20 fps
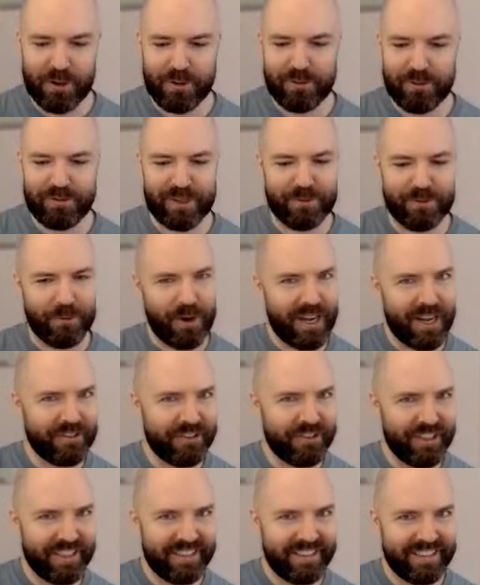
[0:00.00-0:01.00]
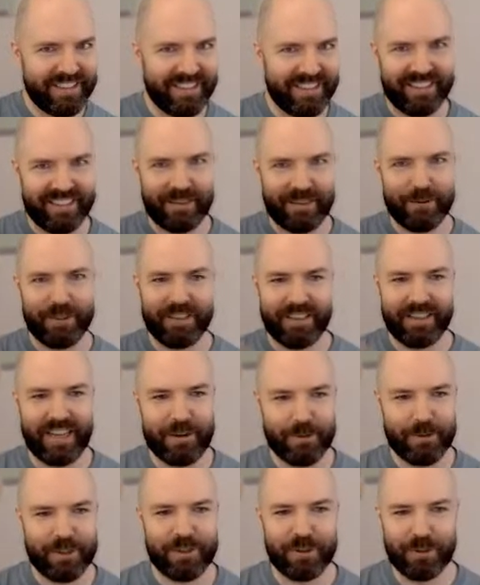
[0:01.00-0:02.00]
and watch it because I
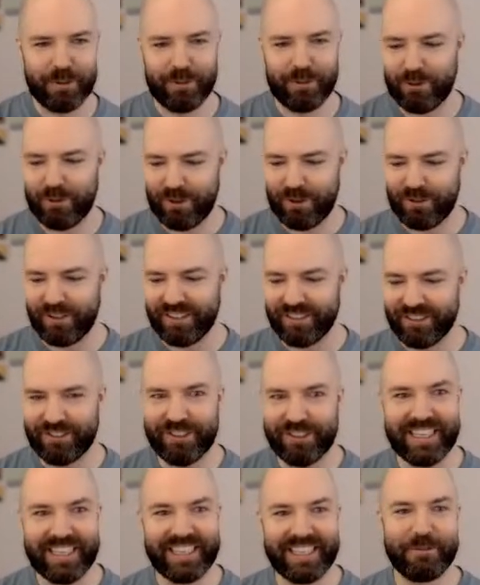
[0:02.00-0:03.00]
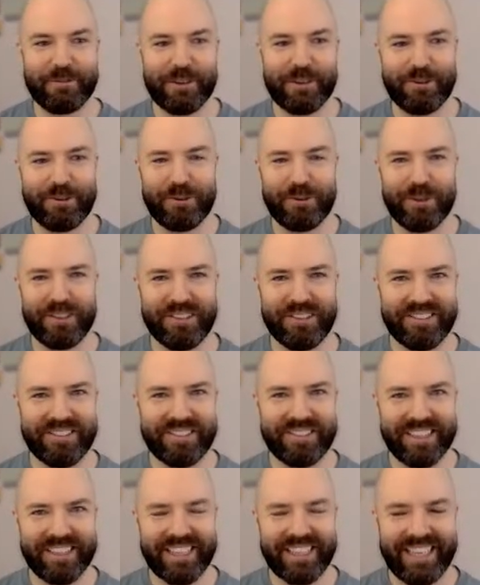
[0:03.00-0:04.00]
would go through all of these checking rituals.
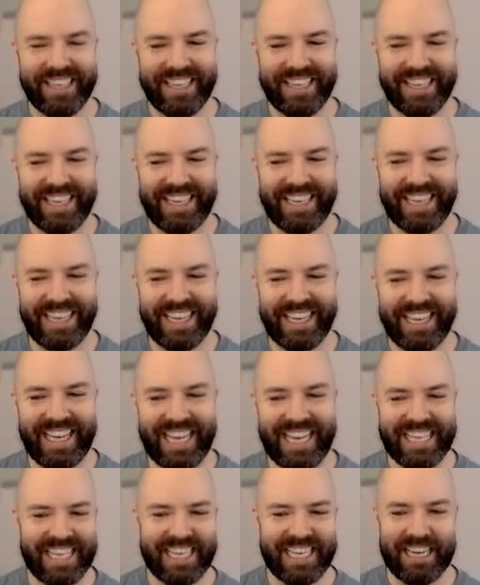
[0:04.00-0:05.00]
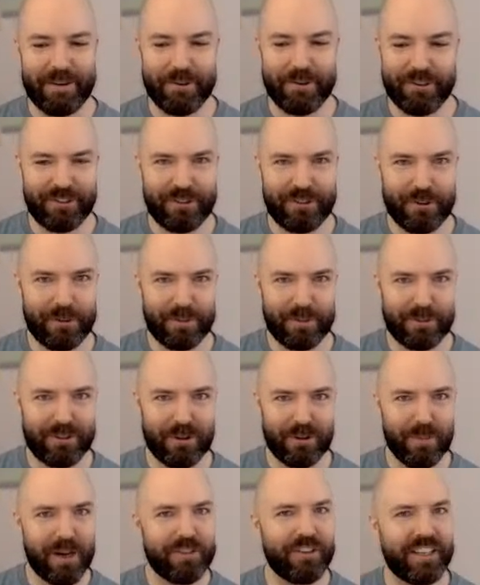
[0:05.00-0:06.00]
And then I would just do them so
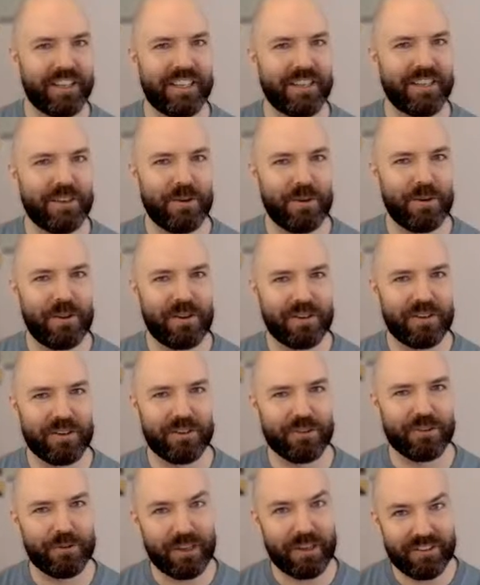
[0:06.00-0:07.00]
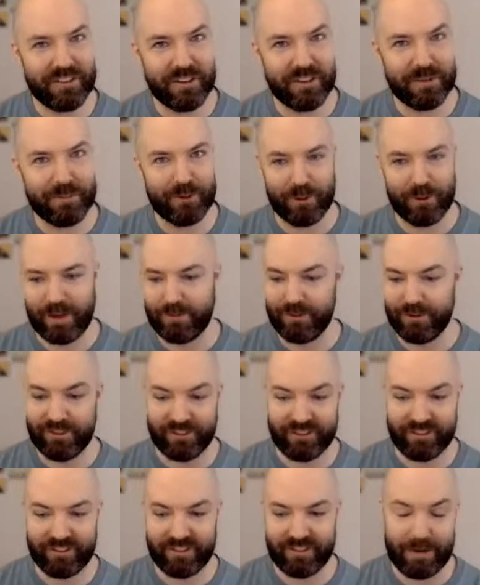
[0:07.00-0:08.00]
much I could no longer trust them. So I would
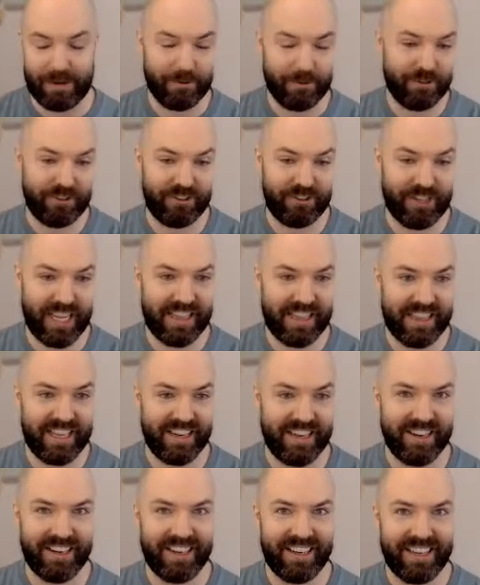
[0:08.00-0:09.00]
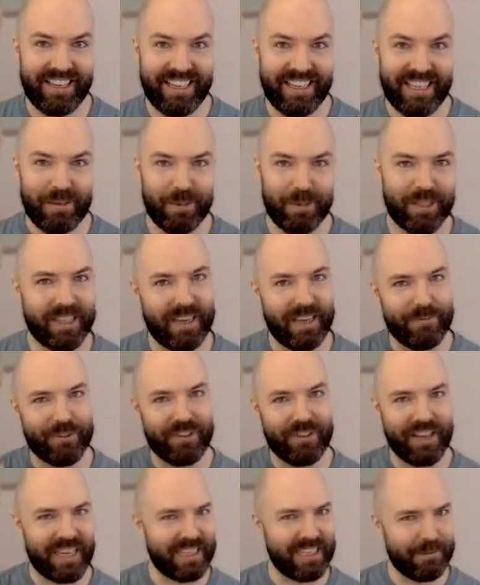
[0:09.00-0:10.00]
just stand there and be like,
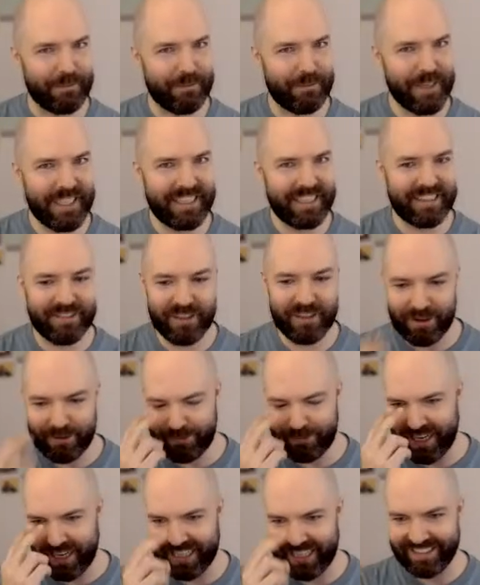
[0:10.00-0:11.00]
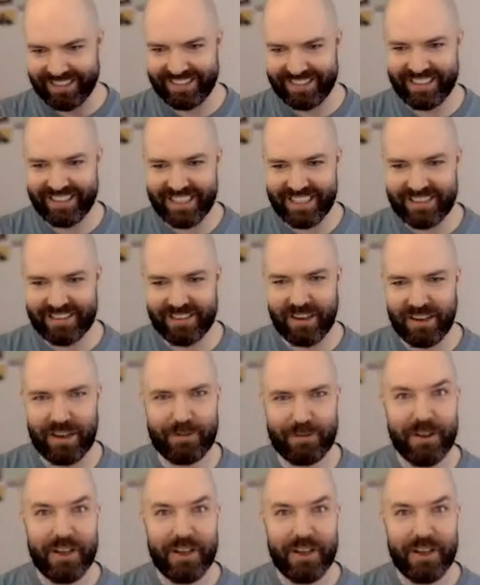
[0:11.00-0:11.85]
I can feel it's off. I can see it's off.